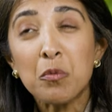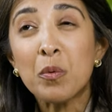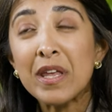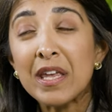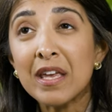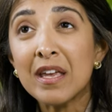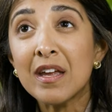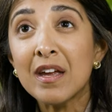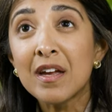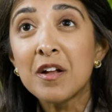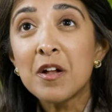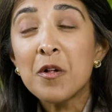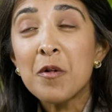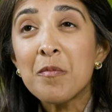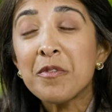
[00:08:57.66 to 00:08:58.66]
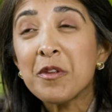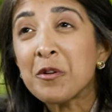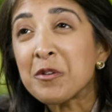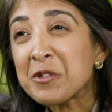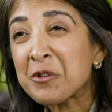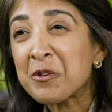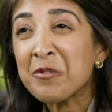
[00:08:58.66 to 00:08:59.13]
we, you
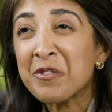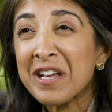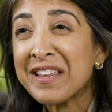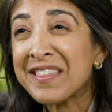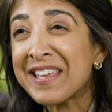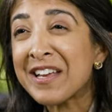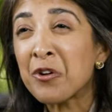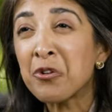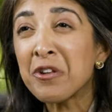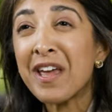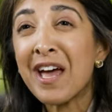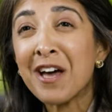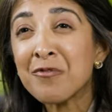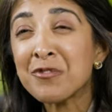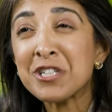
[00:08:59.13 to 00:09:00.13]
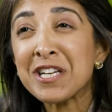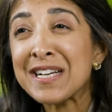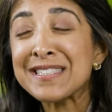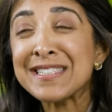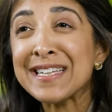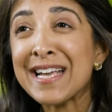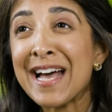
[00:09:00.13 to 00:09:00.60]
know, it's sort of like the old
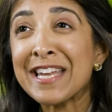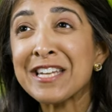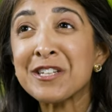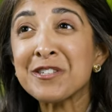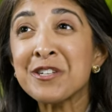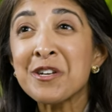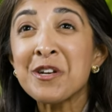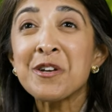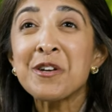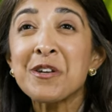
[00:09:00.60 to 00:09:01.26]
advertising adage.